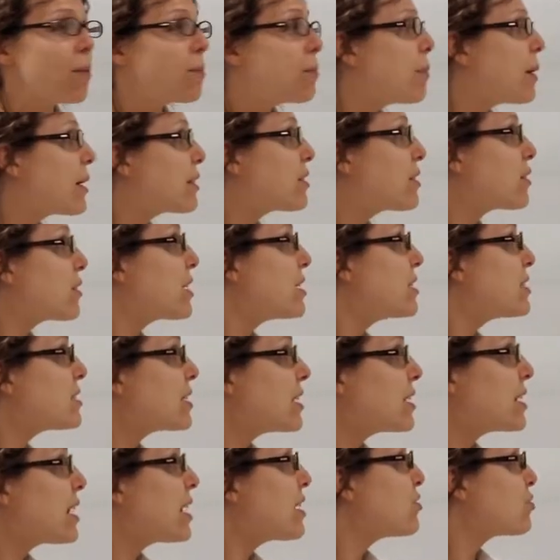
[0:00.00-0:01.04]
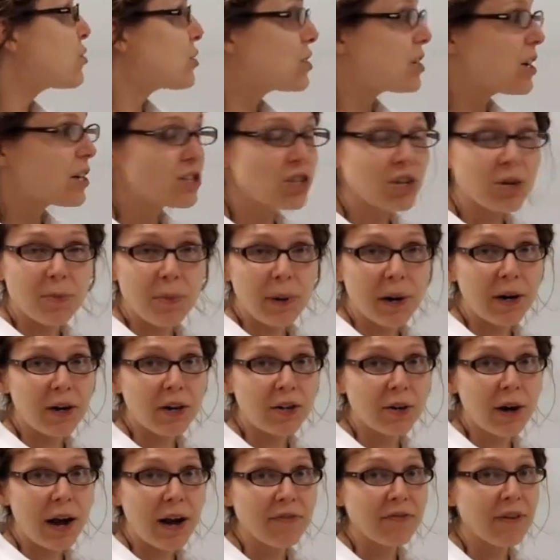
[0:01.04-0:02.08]
But there is an introduction
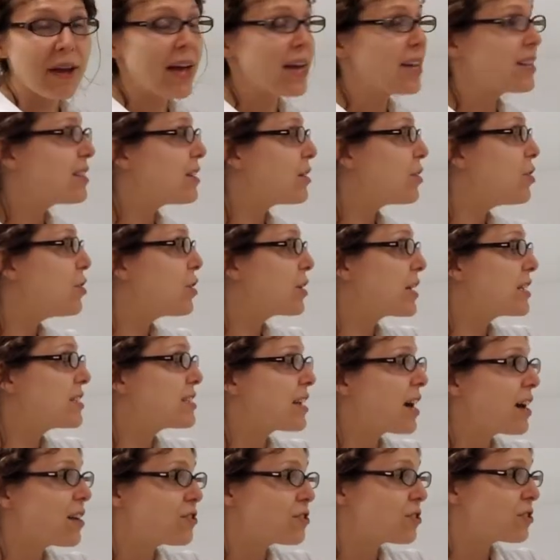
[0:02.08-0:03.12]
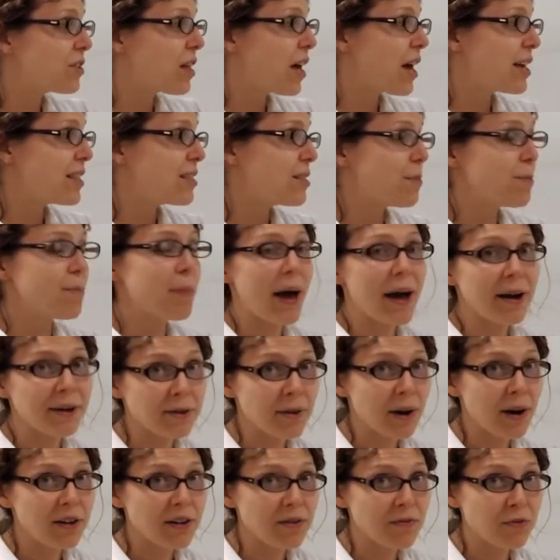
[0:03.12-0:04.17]
paragraph, and the hook is underlined, the
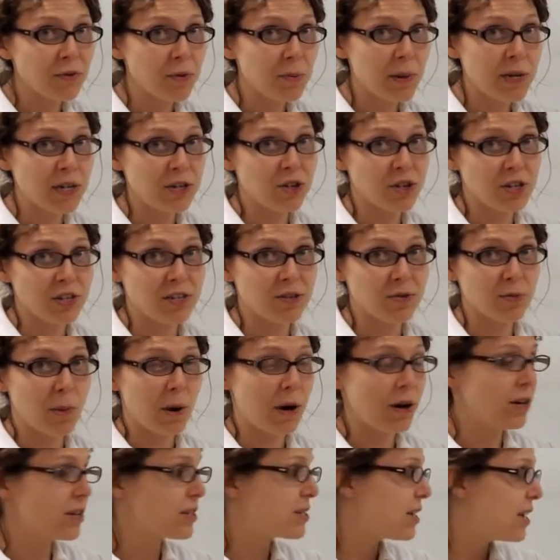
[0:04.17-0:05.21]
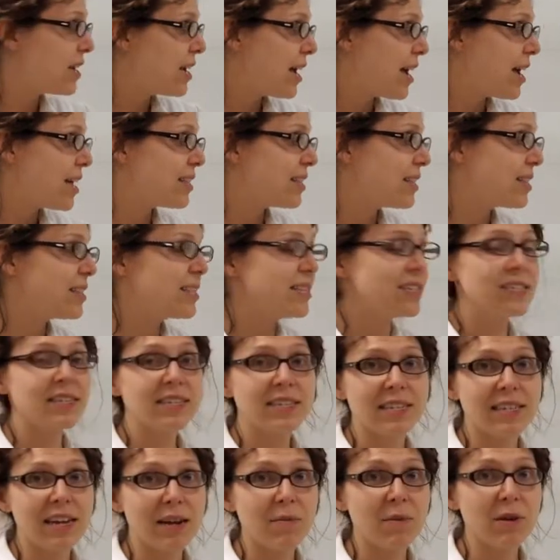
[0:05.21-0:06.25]
background information is marked, and the thesis
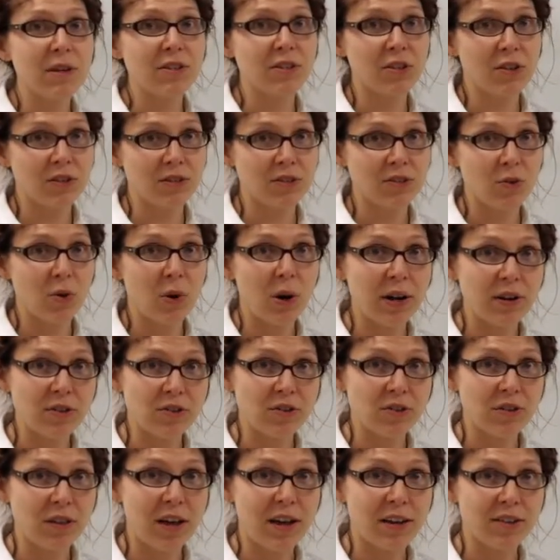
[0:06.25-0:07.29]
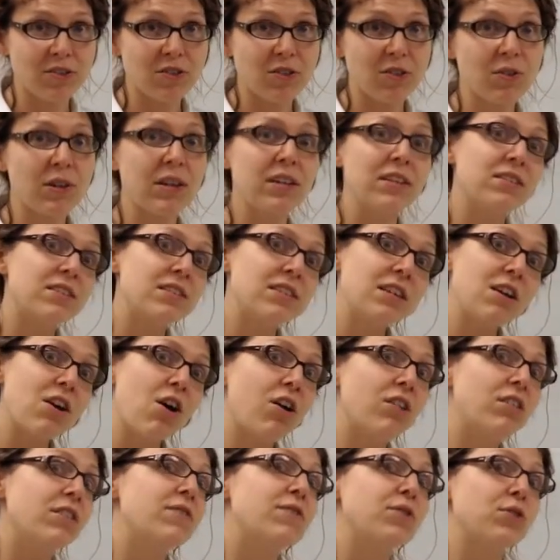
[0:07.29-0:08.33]
statement is also underlined, so you can see
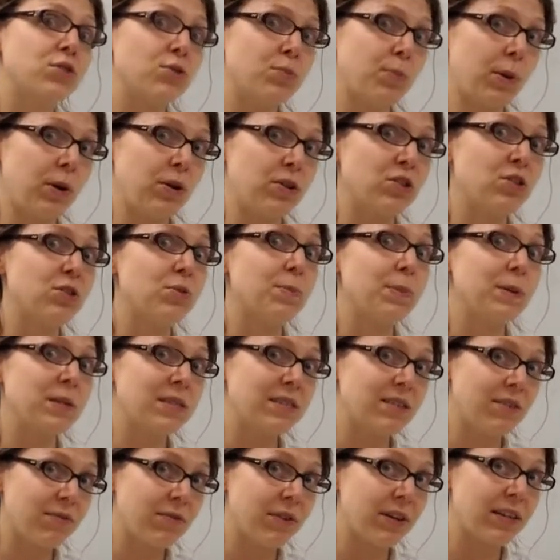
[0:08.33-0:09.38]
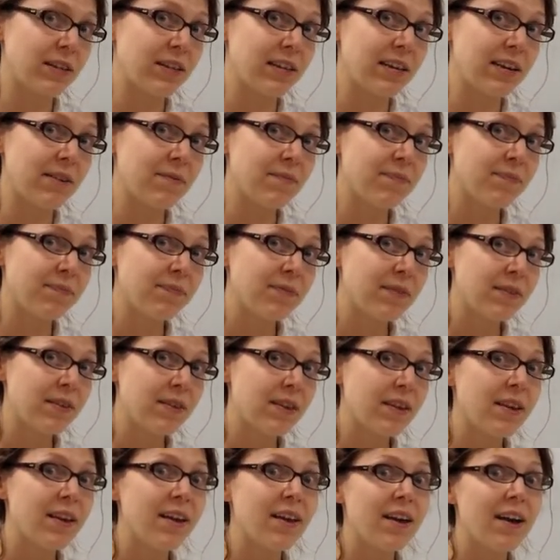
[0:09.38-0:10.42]
all of those parts specifically.
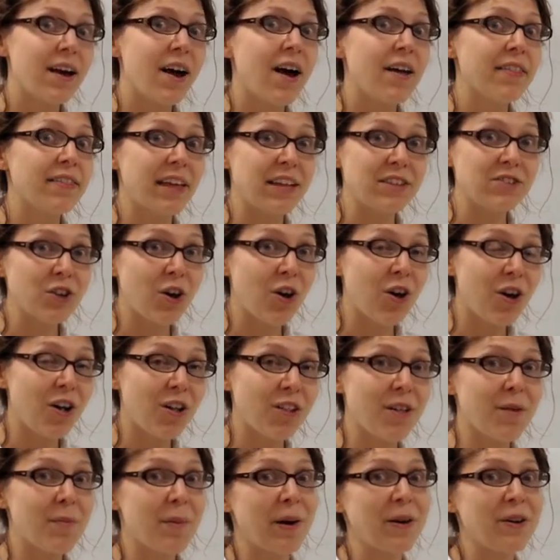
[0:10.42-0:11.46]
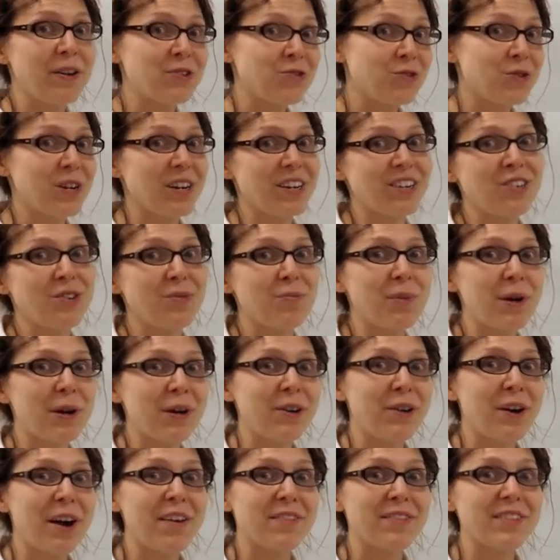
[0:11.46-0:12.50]
That's all about introduction
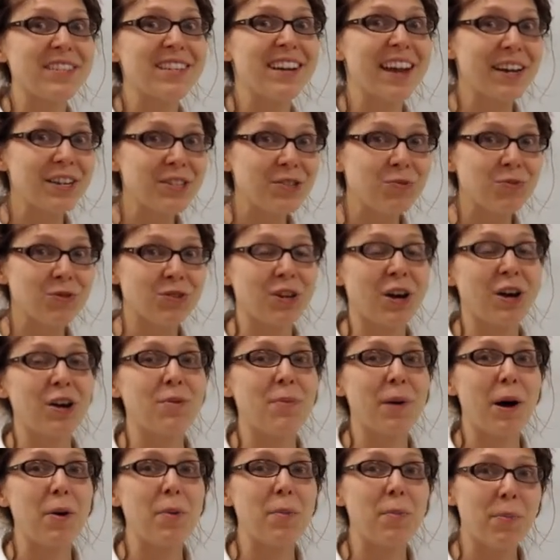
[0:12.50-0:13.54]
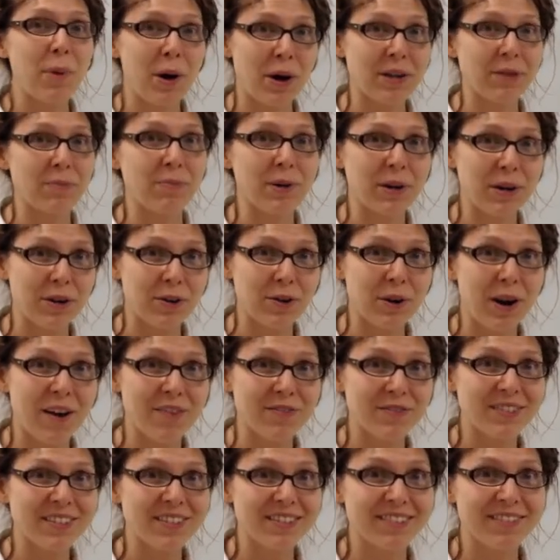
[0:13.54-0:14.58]
paragraphs. Next, we'll talk about body
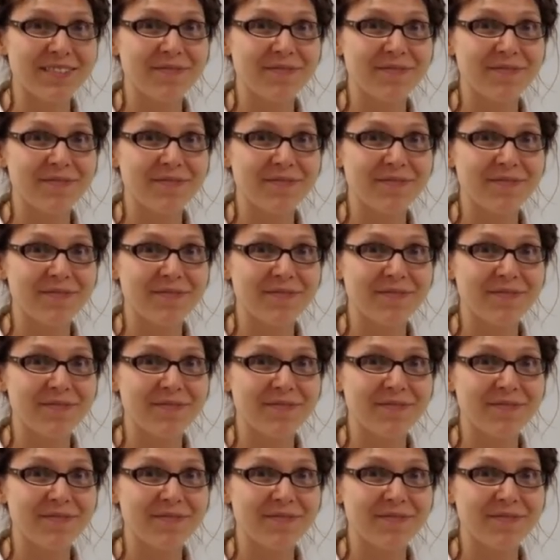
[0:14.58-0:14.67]
paragraphs.